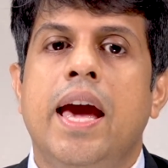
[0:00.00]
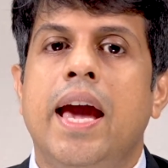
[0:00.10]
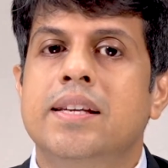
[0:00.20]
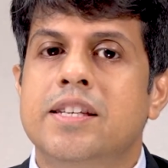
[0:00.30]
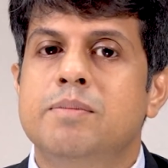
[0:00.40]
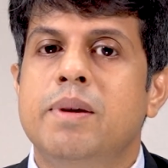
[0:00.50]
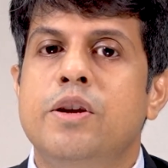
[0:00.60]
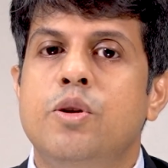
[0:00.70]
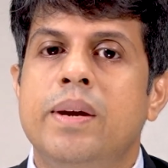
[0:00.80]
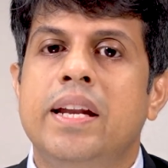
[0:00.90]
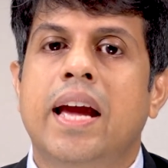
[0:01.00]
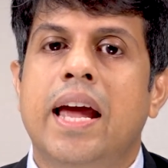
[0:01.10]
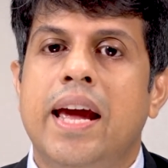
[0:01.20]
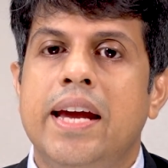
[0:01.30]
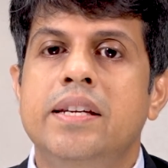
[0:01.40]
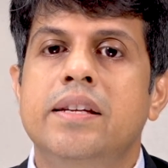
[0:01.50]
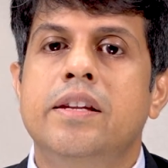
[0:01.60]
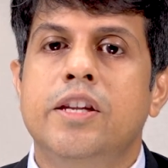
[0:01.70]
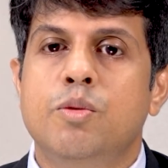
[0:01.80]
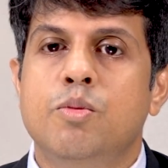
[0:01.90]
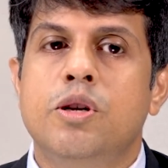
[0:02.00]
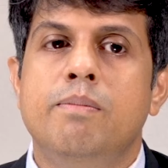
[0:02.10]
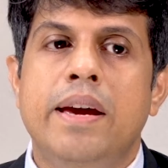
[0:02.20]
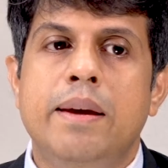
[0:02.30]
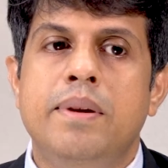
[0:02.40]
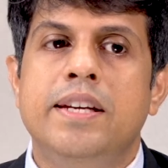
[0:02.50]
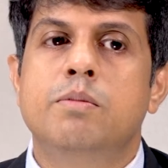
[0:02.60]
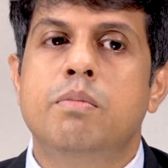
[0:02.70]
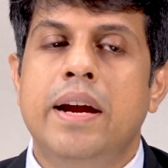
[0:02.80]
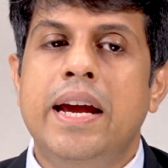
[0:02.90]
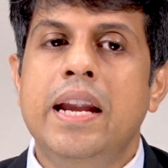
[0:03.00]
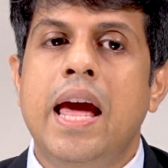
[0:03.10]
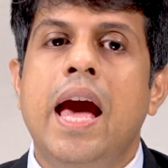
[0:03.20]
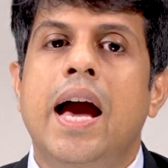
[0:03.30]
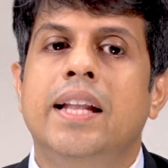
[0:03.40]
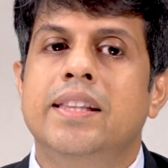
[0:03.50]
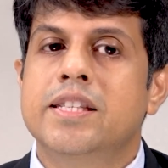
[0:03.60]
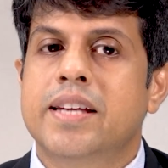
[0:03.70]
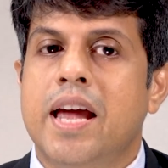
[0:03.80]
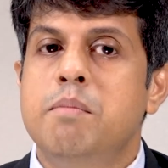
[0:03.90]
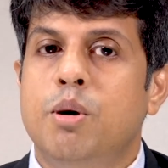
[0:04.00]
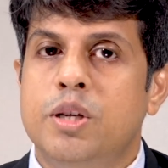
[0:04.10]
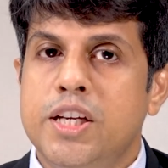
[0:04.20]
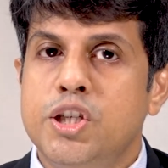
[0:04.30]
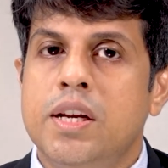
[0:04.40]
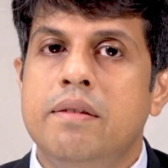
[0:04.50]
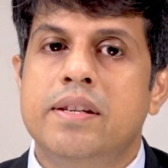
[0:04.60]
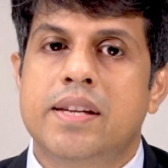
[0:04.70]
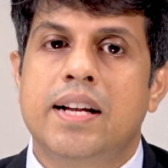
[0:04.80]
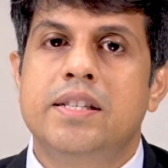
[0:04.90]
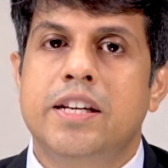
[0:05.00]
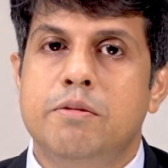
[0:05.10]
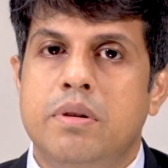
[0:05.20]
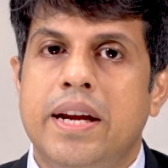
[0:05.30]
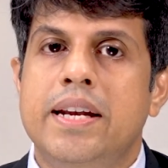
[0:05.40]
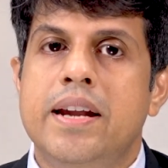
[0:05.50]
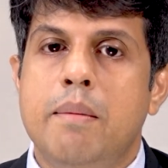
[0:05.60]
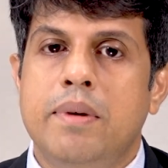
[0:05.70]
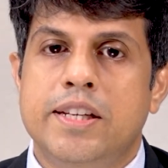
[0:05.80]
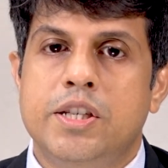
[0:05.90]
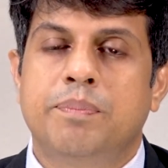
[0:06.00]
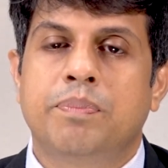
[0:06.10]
excess bilirubin can enter the newborn baby's brain and this can potentially result in brain damage.